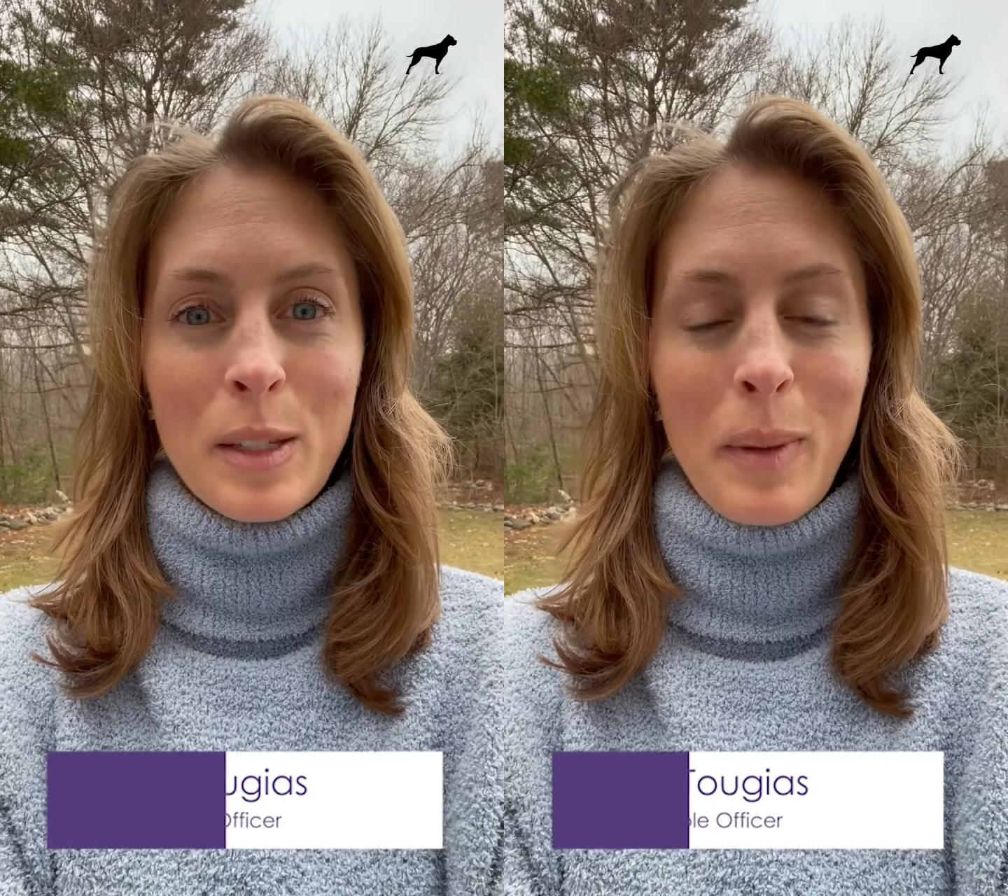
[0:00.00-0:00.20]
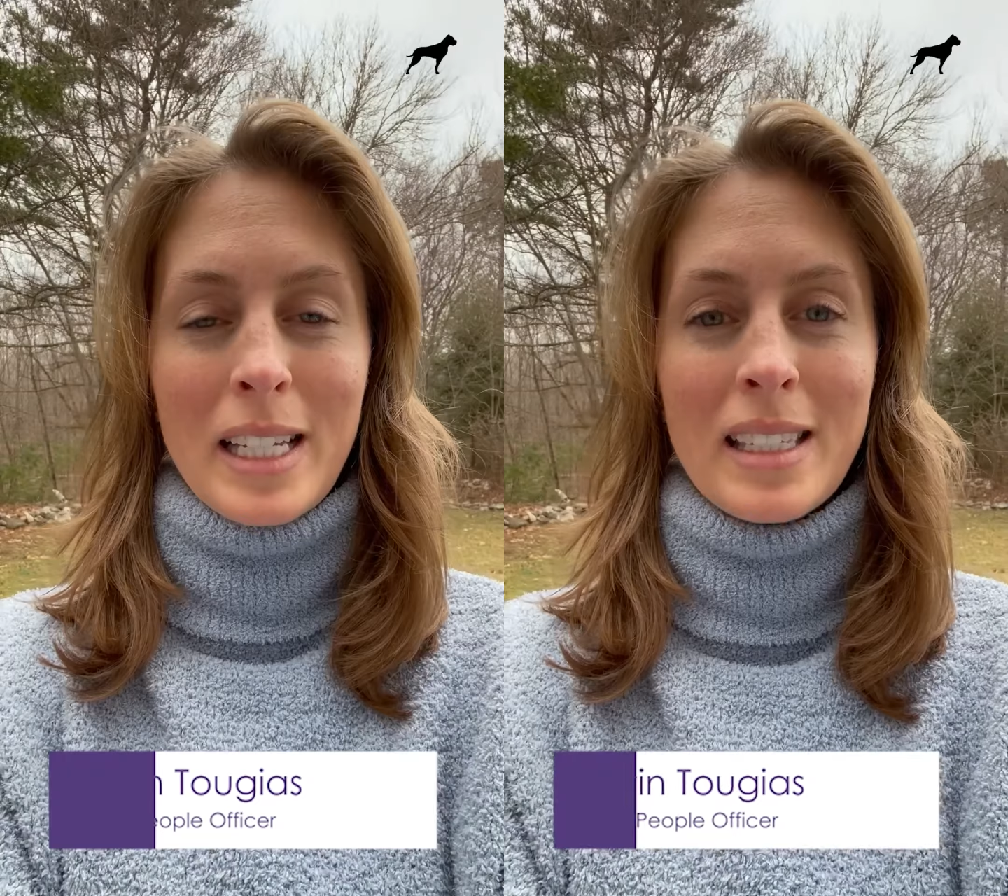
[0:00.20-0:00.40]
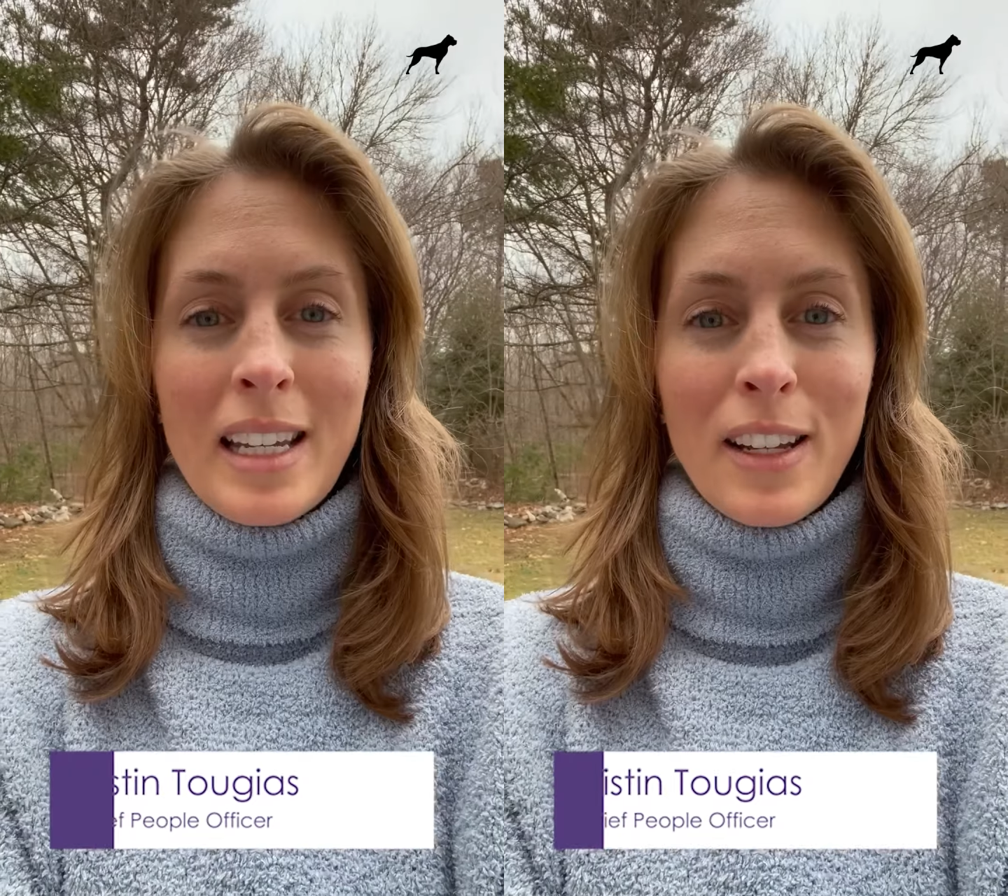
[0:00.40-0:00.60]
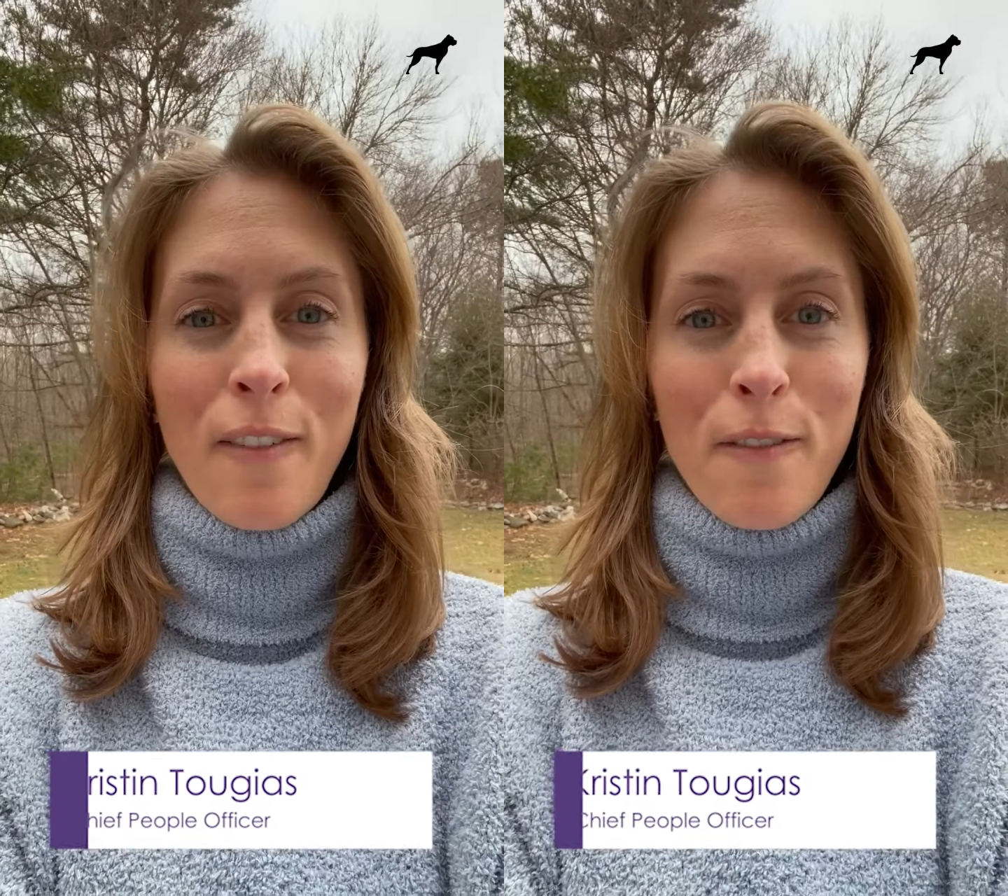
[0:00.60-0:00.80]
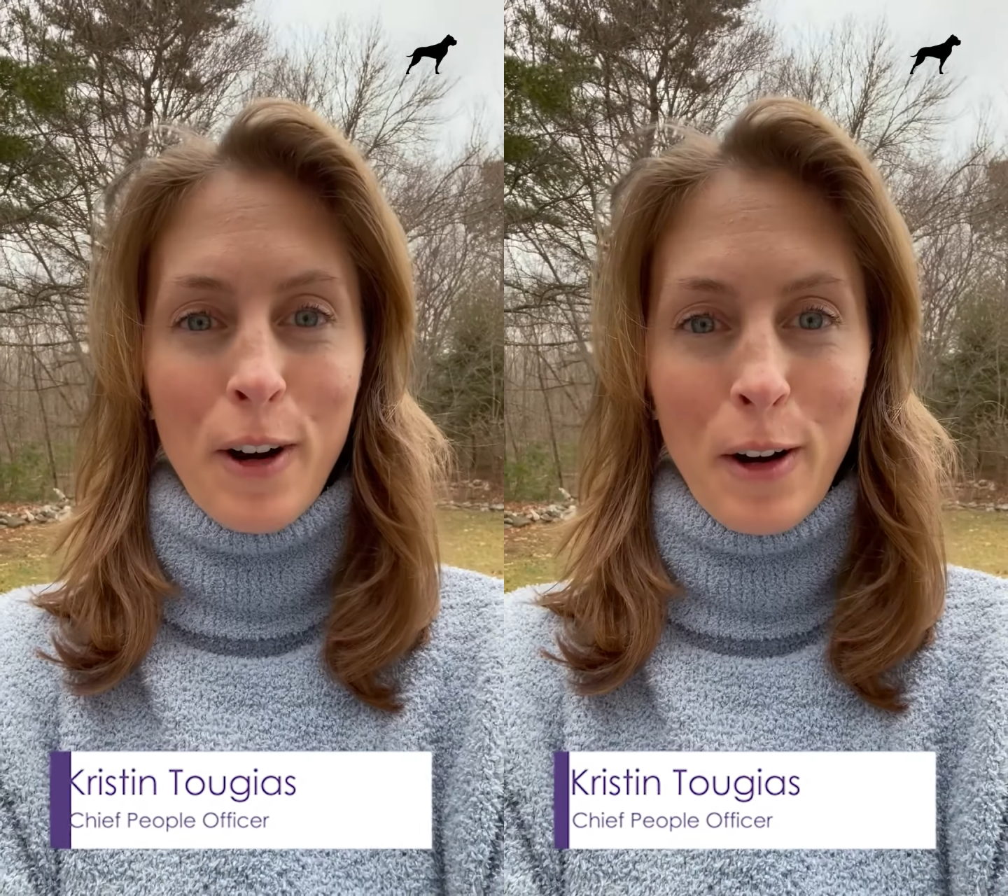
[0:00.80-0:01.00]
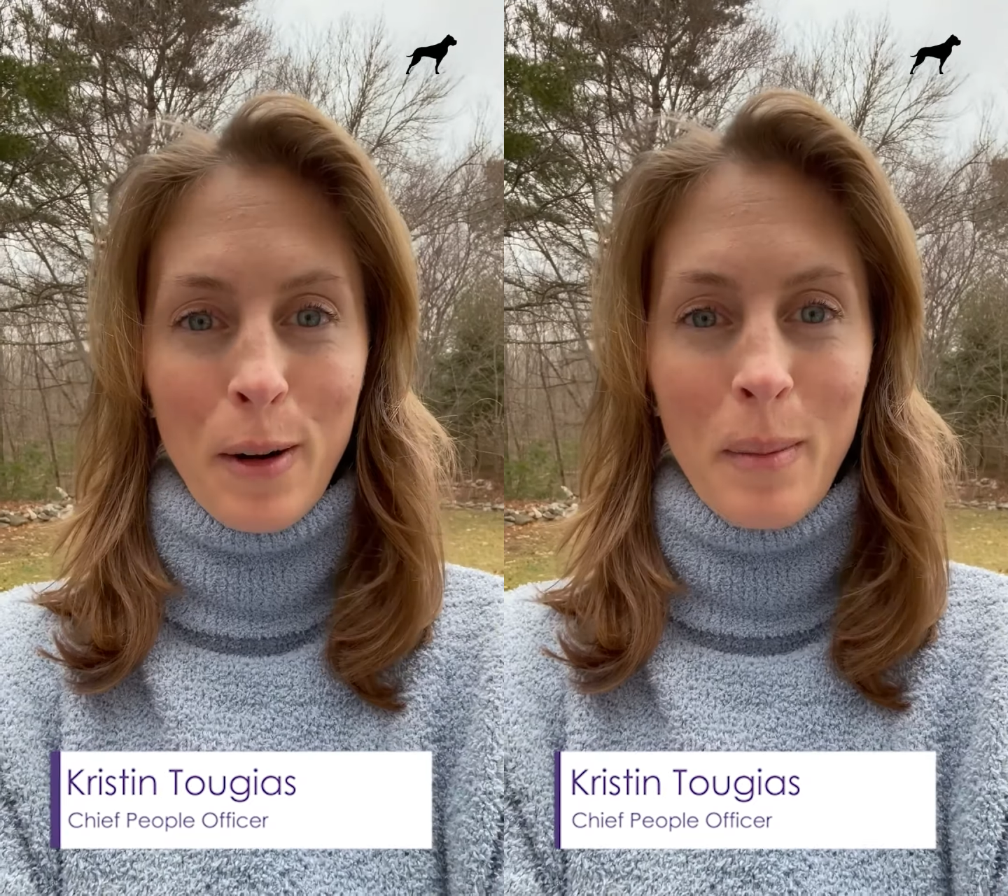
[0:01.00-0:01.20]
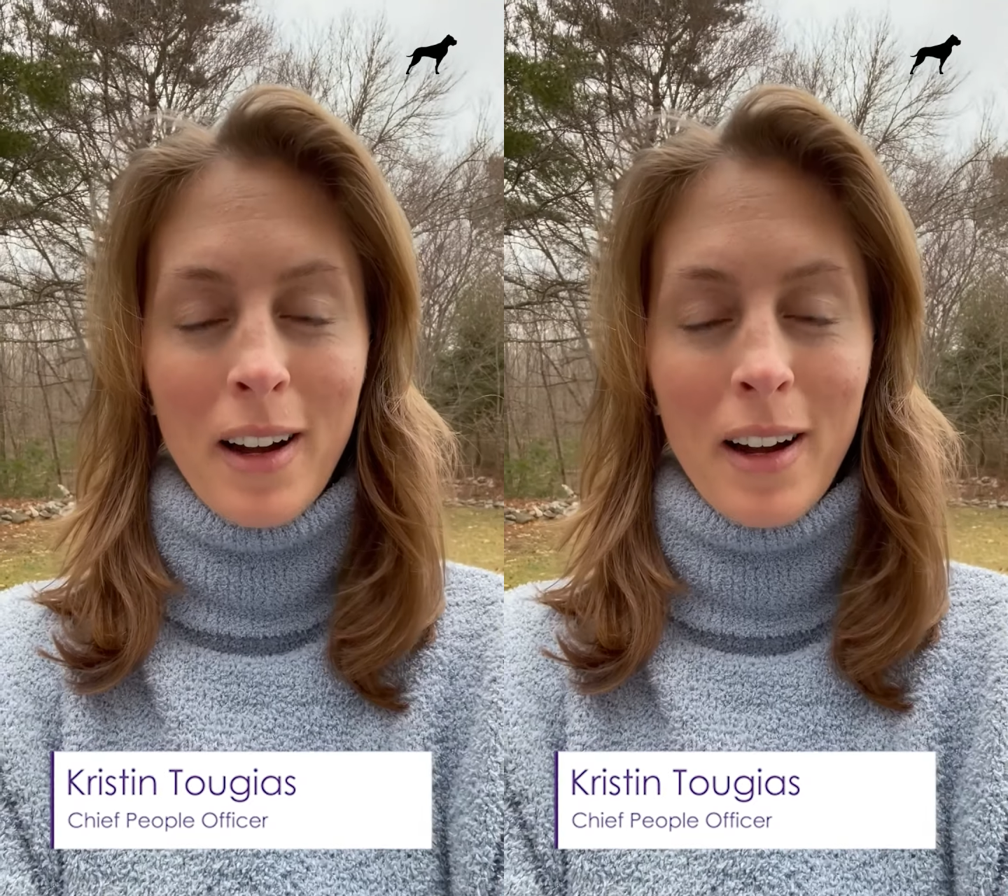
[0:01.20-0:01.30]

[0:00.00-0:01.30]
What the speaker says: by standing firm